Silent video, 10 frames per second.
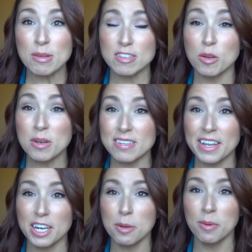I was so
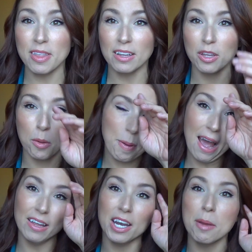excited about that little
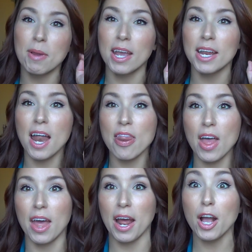palette I made
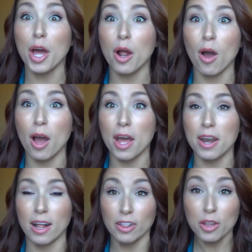that I got on
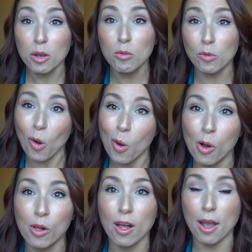a little roll.